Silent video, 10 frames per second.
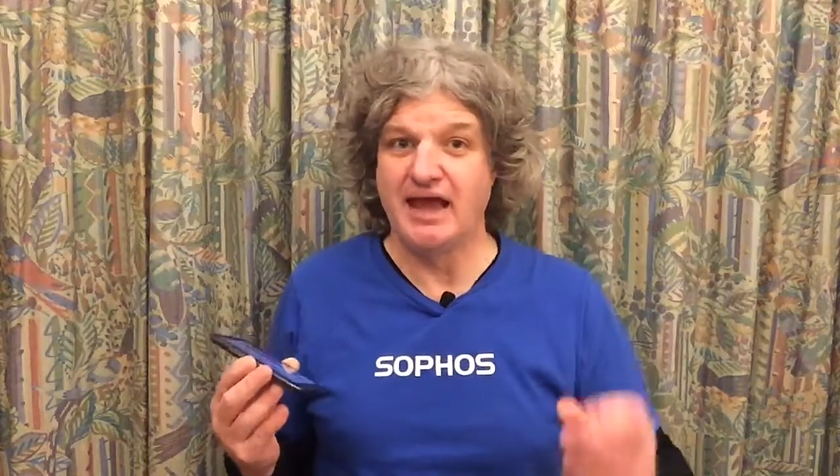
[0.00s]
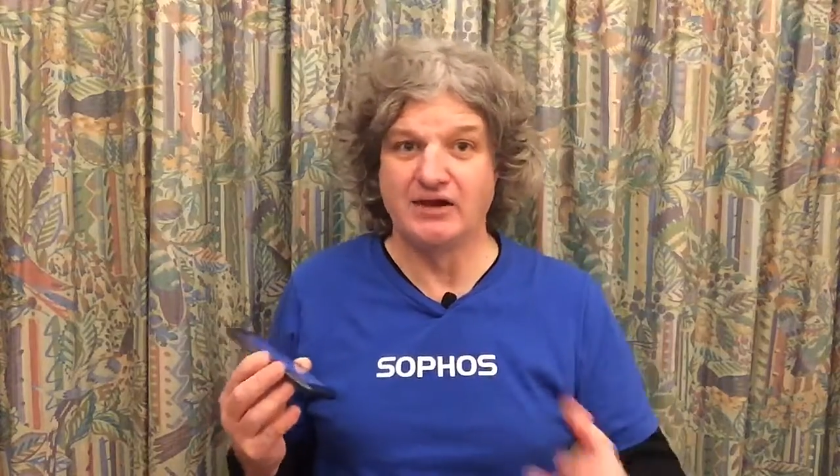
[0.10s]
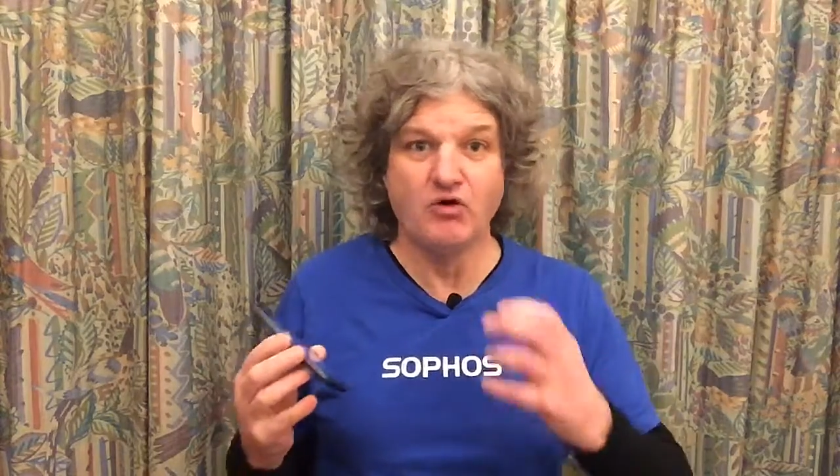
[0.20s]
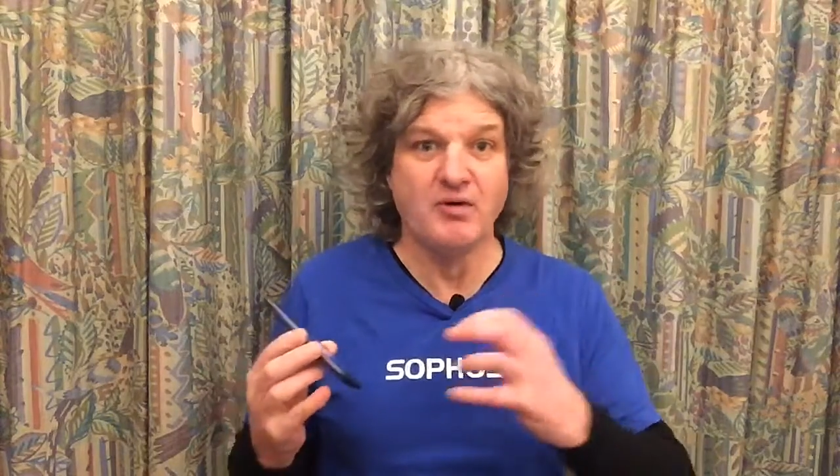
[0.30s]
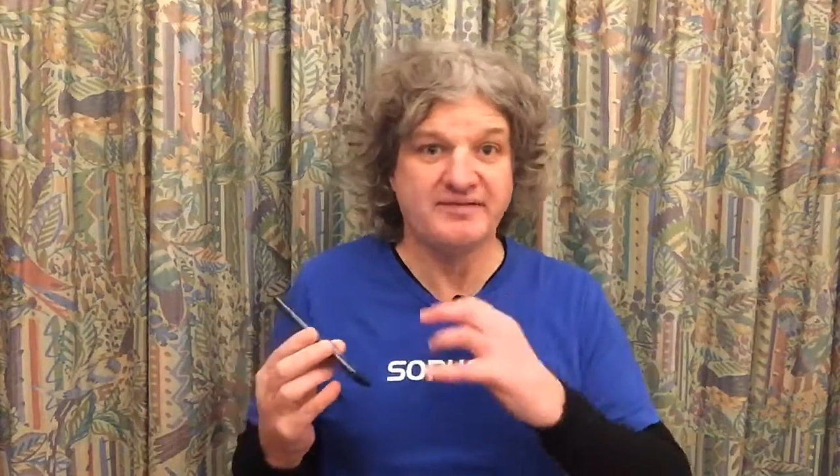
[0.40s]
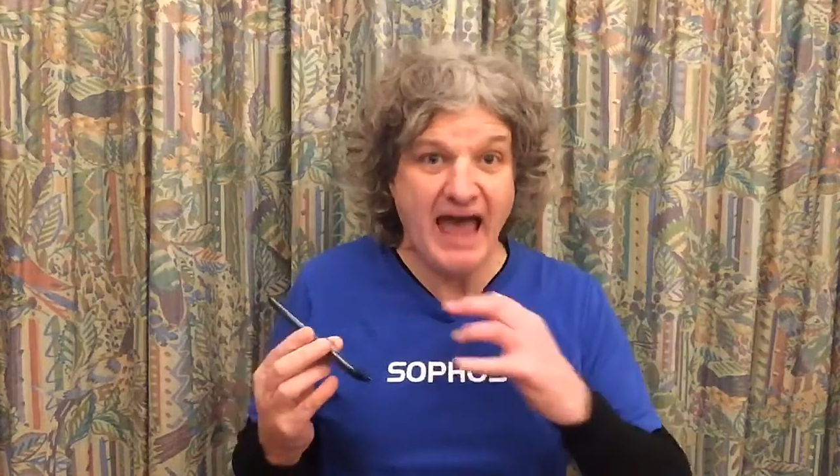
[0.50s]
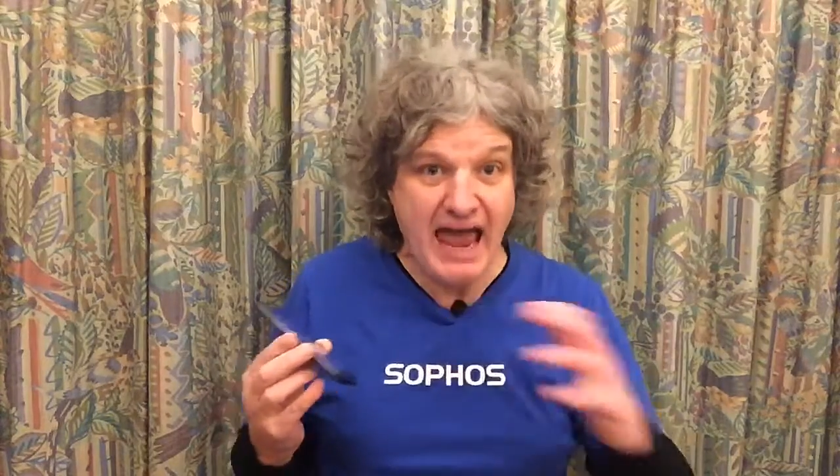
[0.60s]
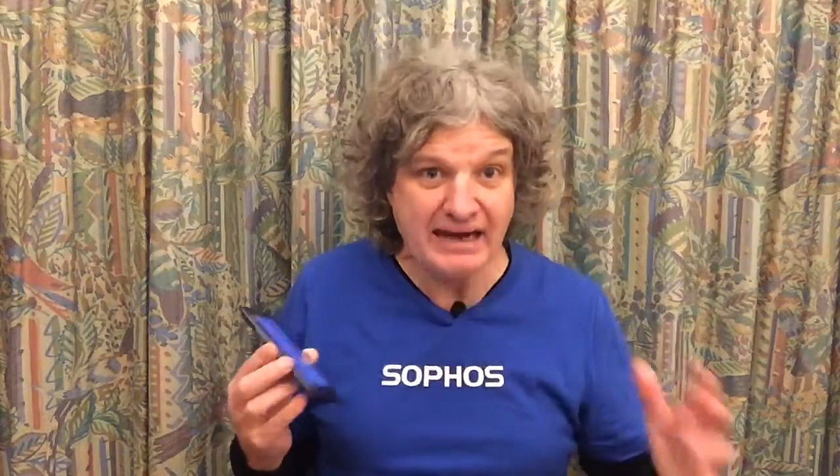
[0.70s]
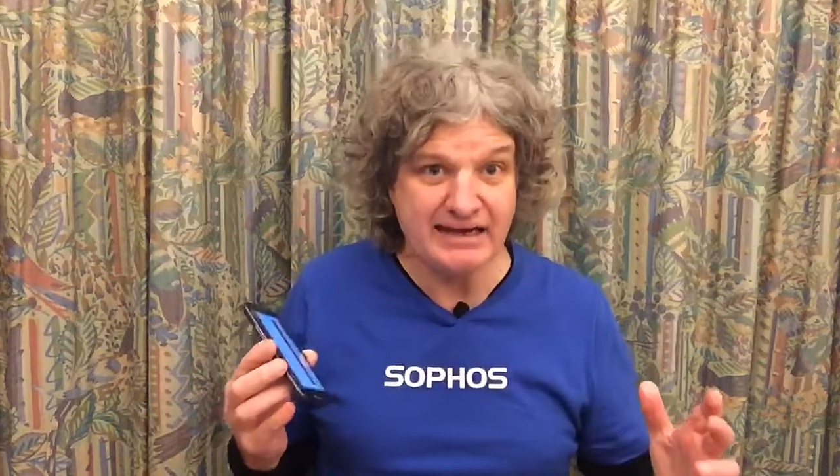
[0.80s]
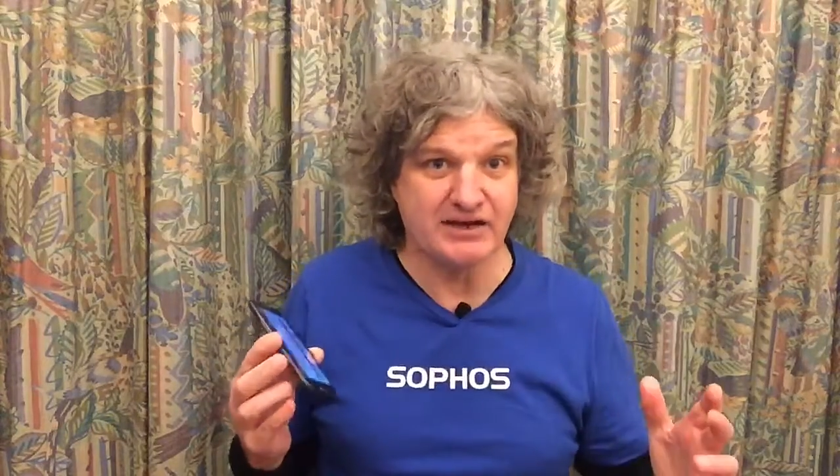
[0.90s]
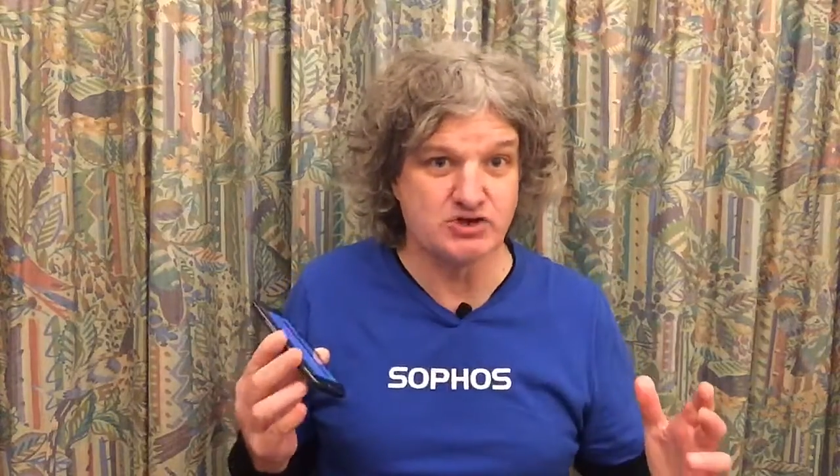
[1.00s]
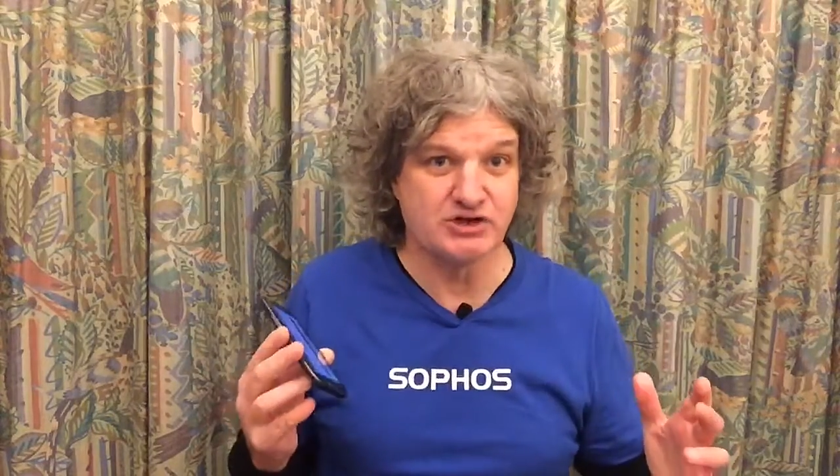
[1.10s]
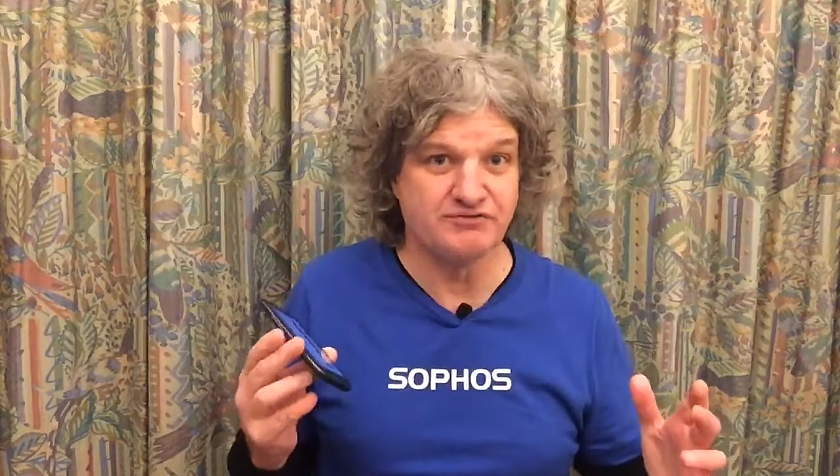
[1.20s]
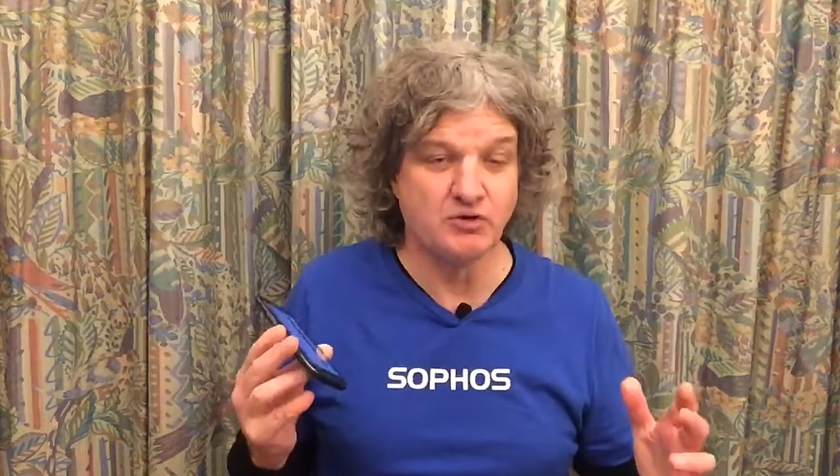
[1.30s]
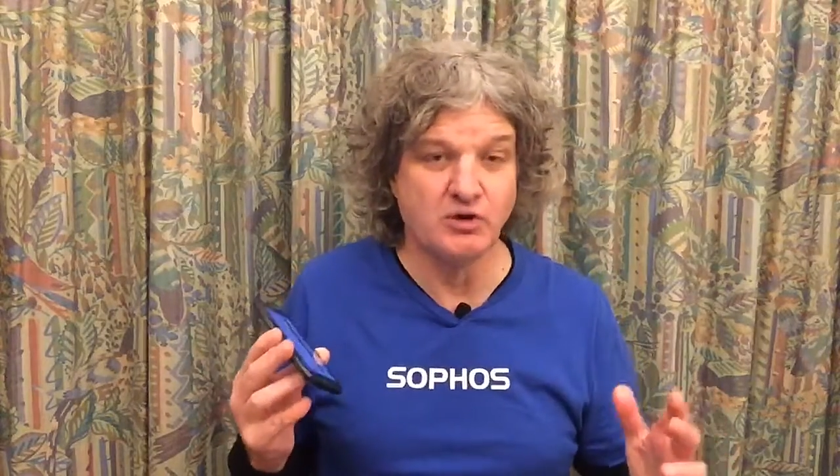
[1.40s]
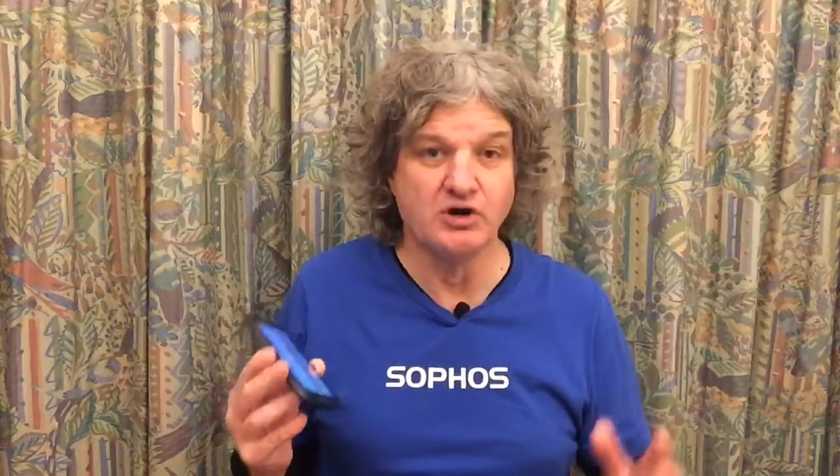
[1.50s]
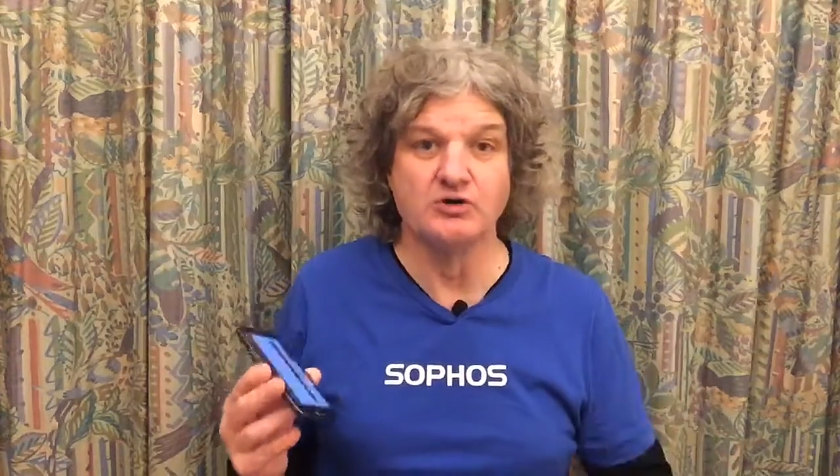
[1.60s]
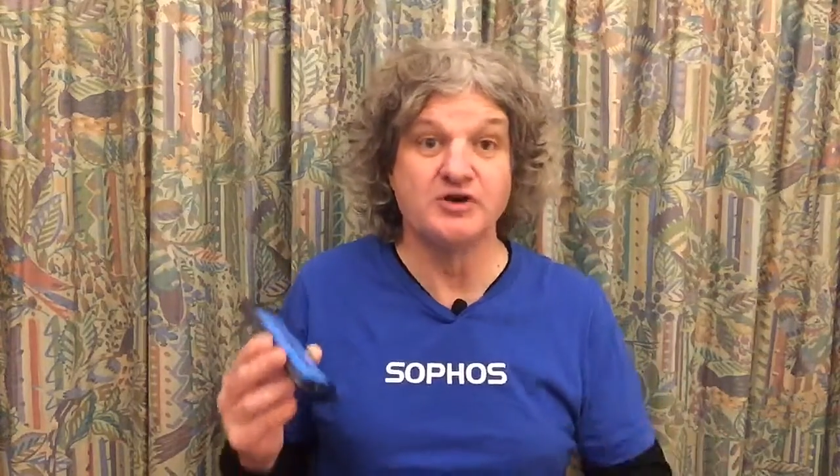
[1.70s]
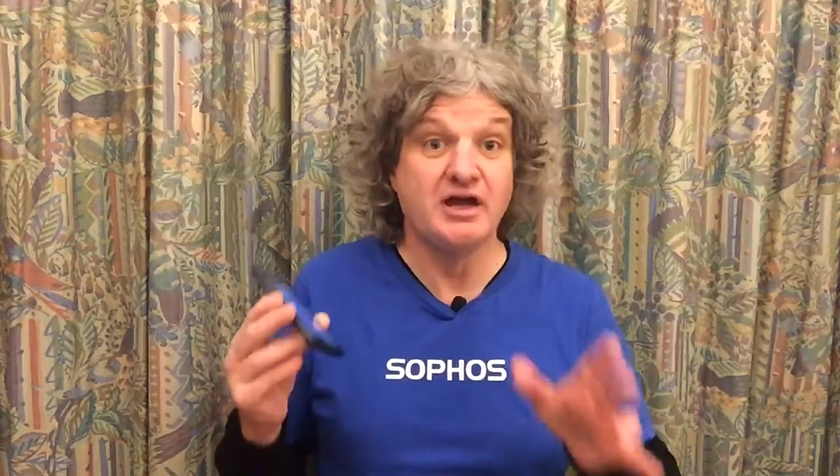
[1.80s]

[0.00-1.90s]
in almost any country of the world